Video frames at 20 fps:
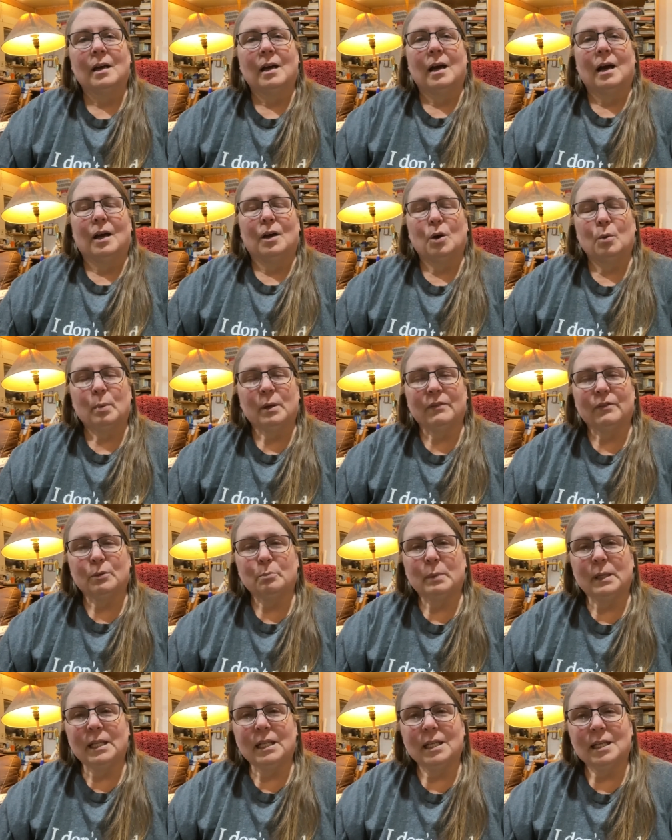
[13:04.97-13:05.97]

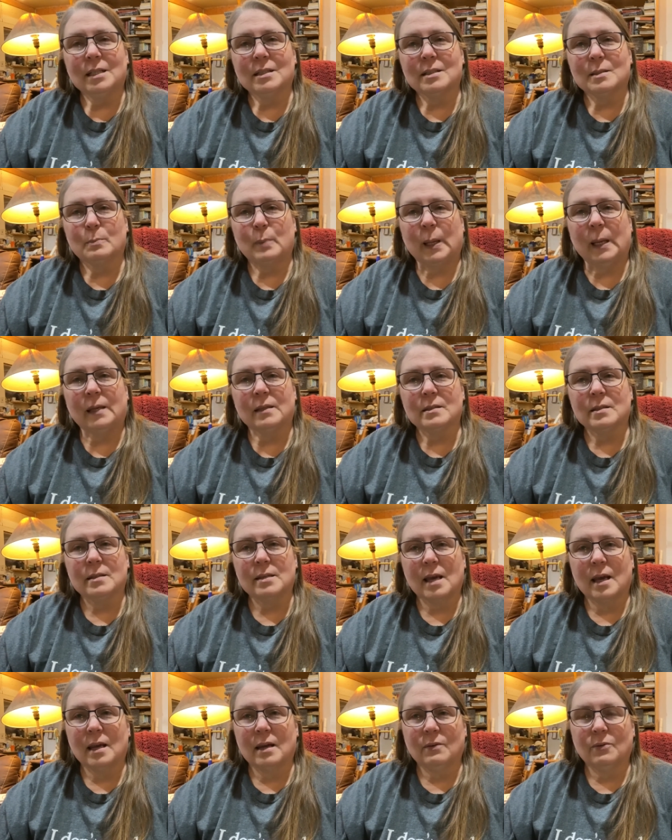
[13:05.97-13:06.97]
everybody is being
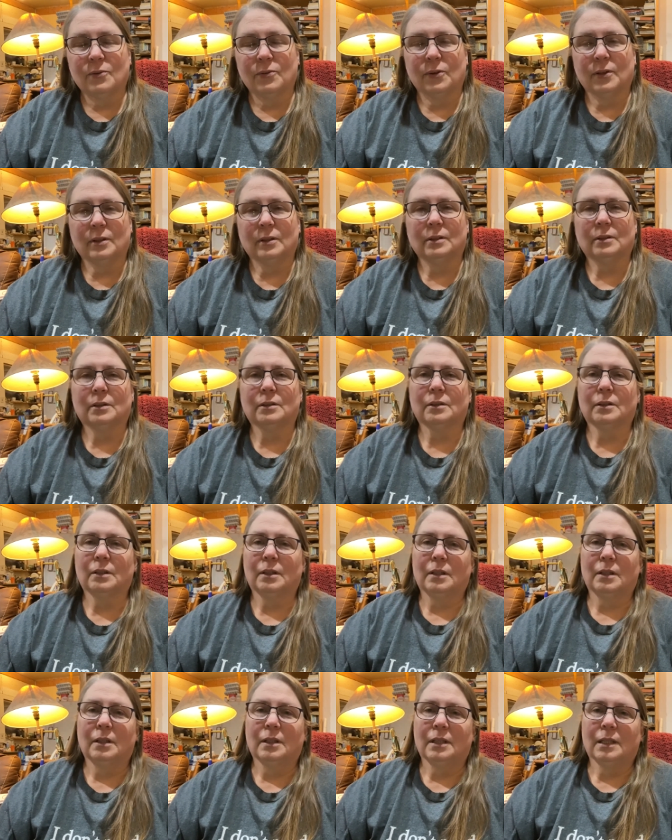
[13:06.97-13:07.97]
safe
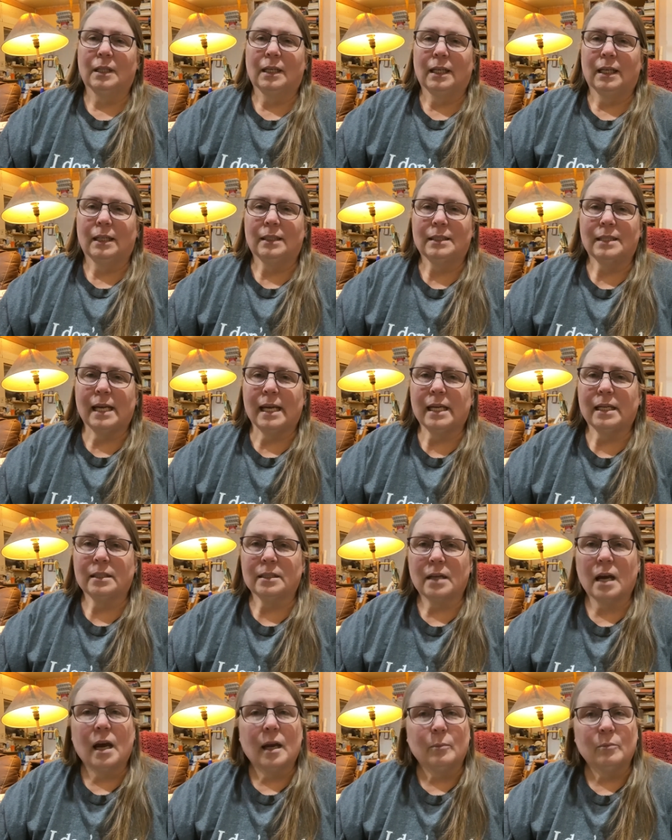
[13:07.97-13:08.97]
and taking
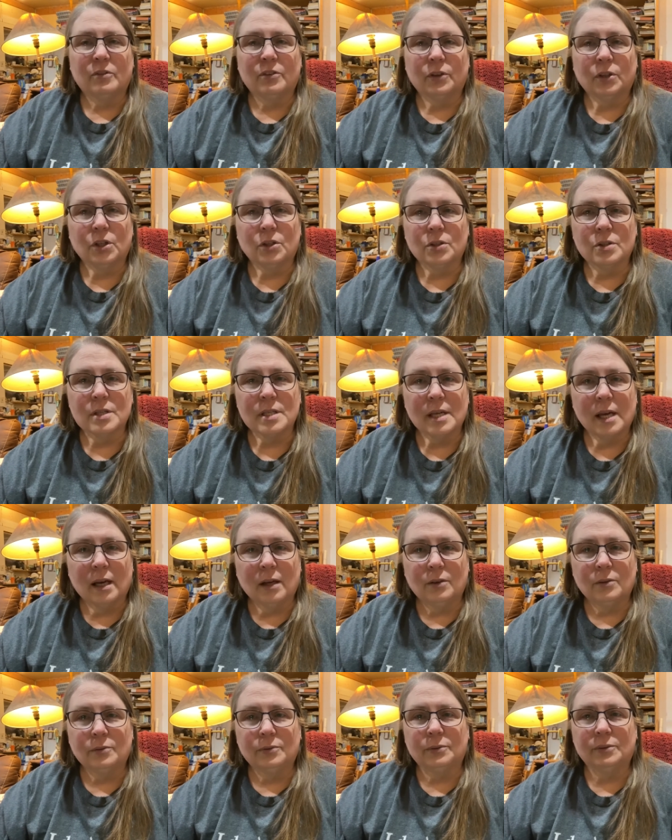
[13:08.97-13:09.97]
time for
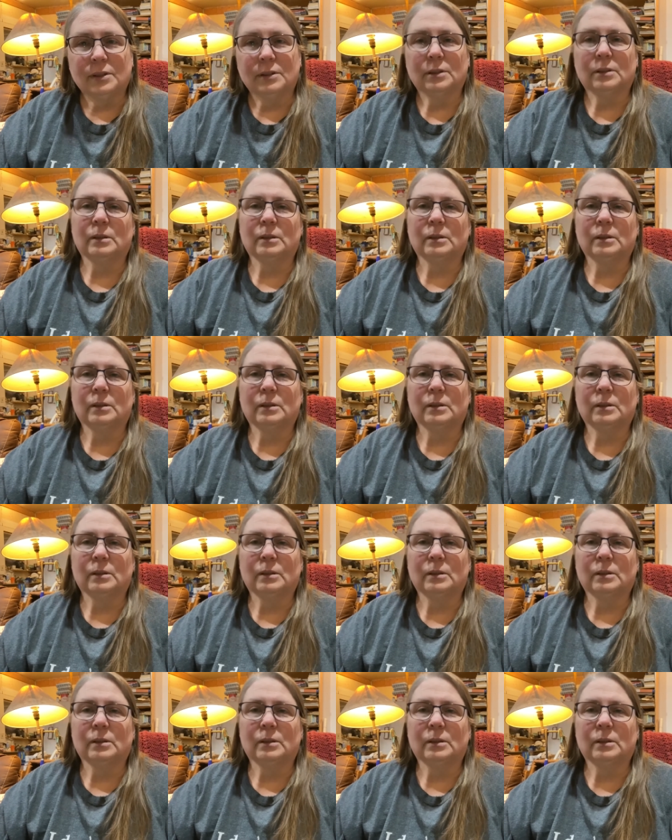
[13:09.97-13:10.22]
yourself.